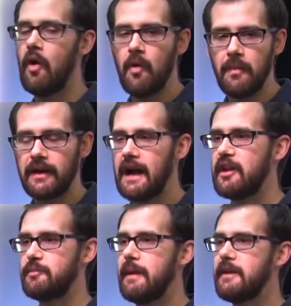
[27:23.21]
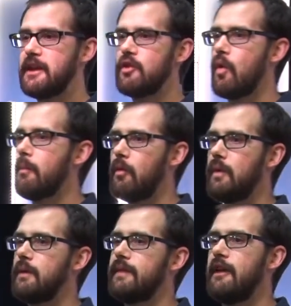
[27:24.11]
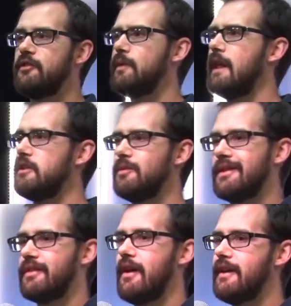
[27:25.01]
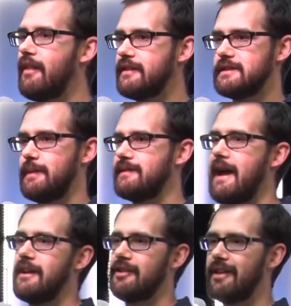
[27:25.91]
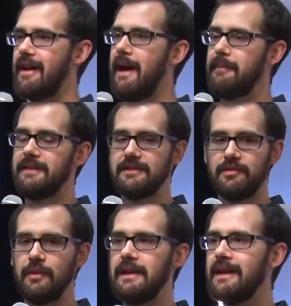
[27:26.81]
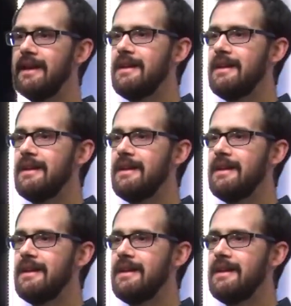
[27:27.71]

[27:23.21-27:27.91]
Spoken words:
oh my gosh, maybe in a normal week without doing that, you would have thought nothing spectacular happened this week.